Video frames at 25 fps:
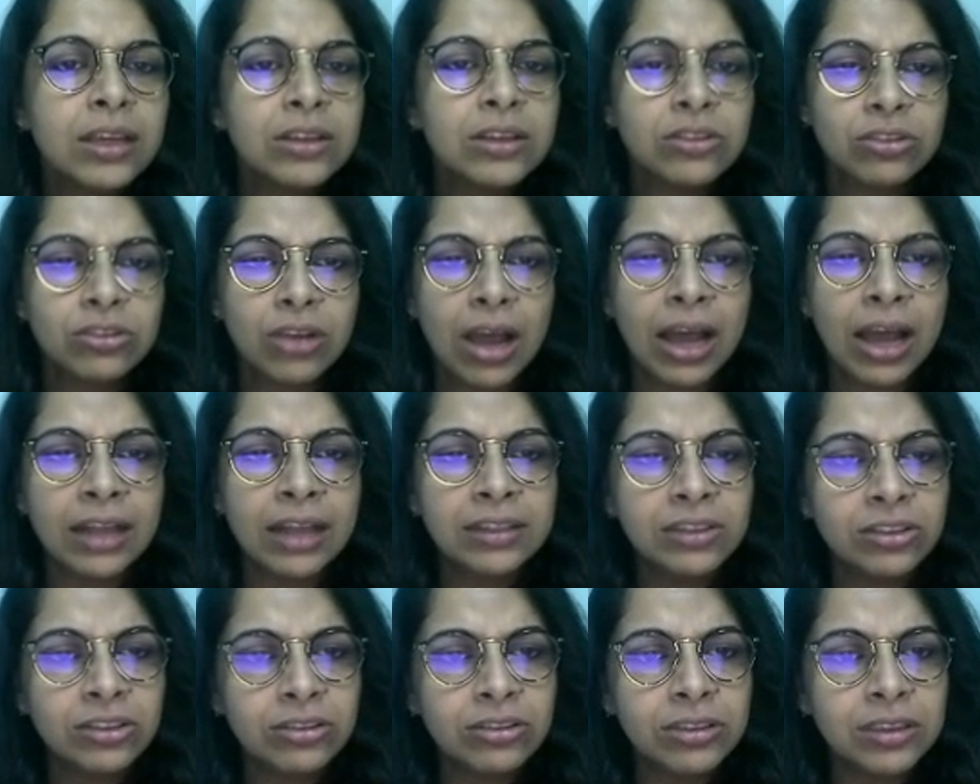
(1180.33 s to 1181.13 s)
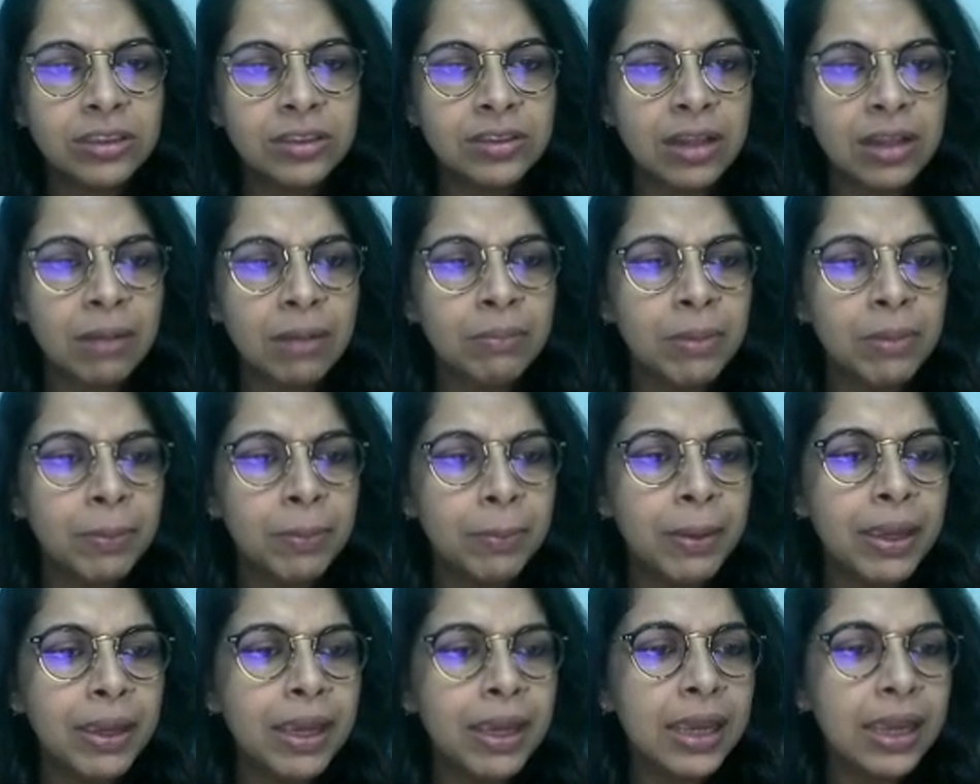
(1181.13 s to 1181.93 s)
So, answer is number
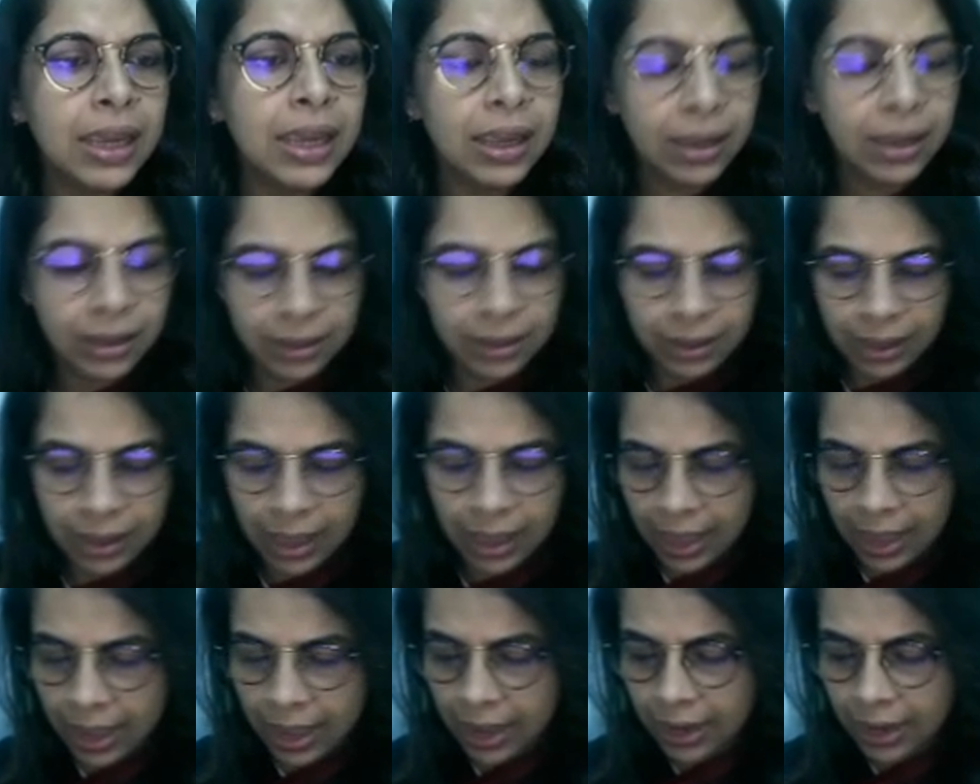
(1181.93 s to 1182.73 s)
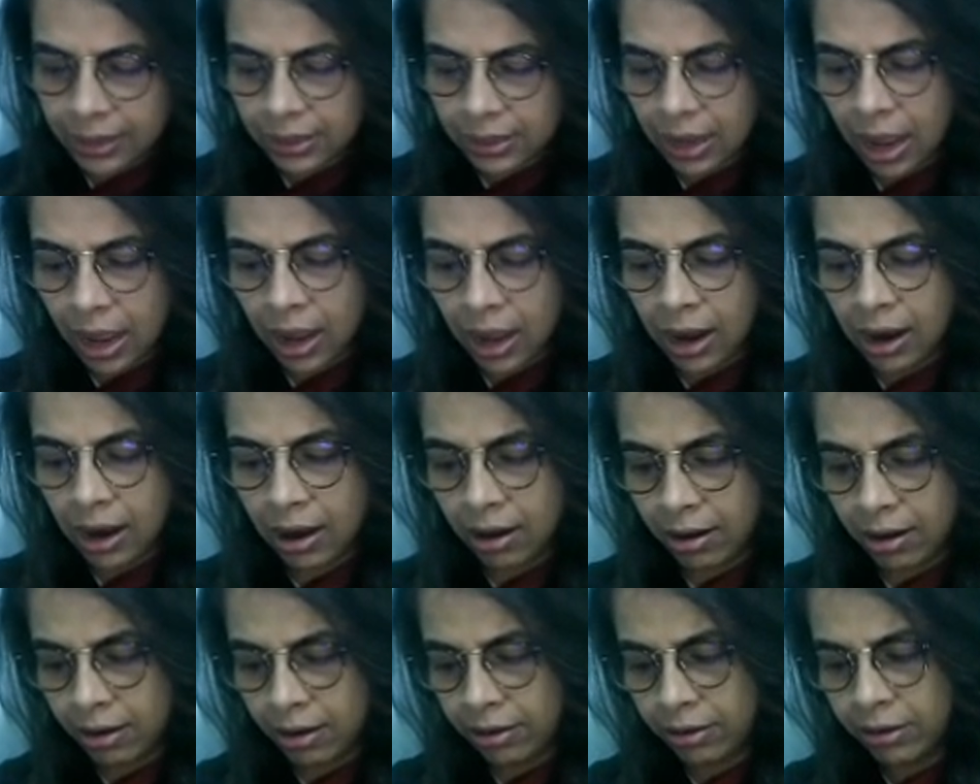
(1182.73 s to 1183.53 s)
B, and
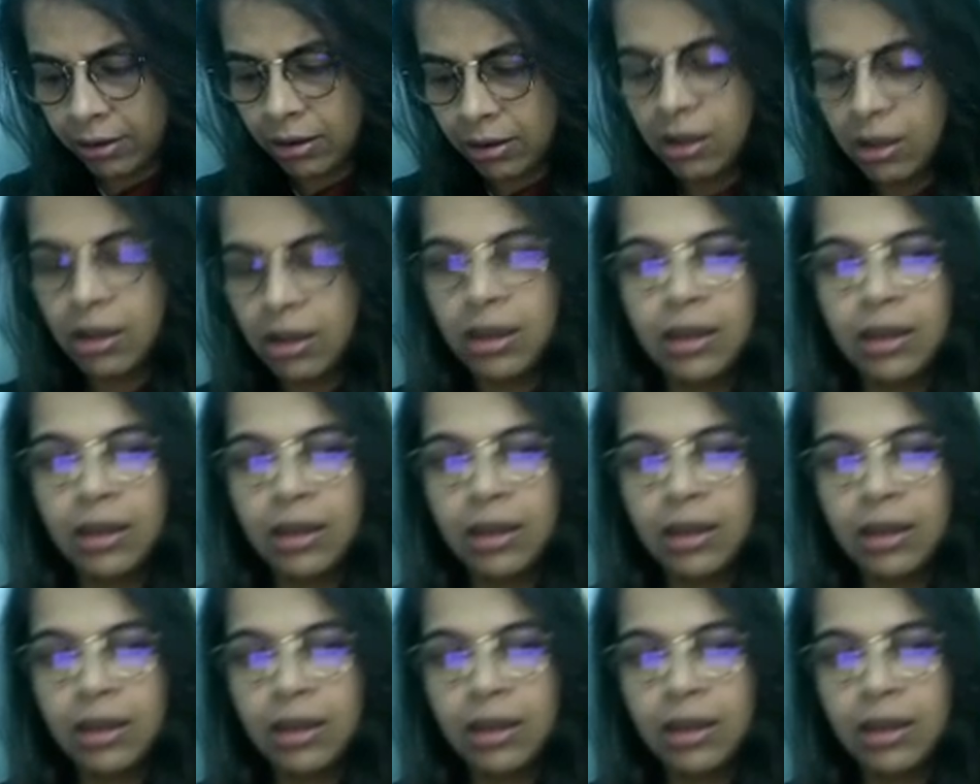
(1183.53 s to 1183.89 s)
our